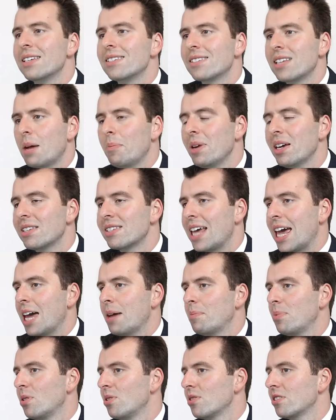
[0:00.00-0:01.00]
Some
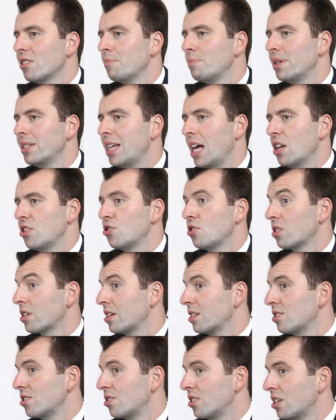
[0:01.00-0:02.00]
examples of potential
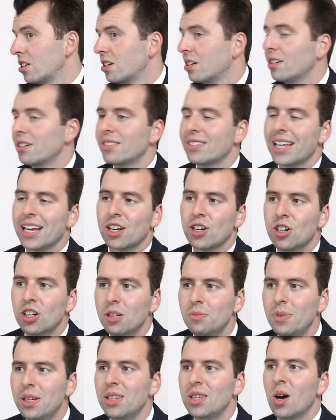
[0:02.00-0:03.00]
concerns that
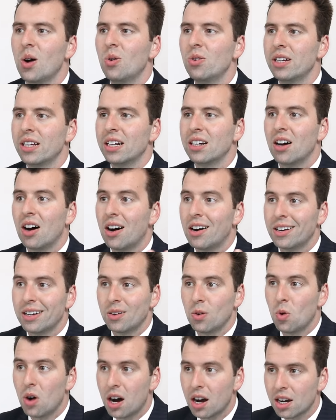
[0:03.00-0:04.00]
could be noted on
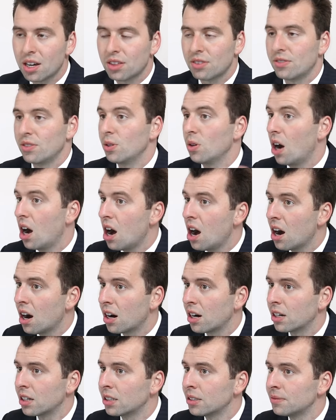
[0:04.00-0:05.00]
a walkthrough
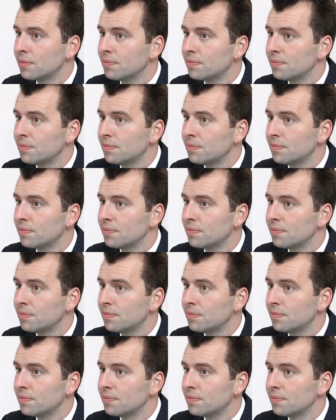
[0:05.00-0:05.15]
are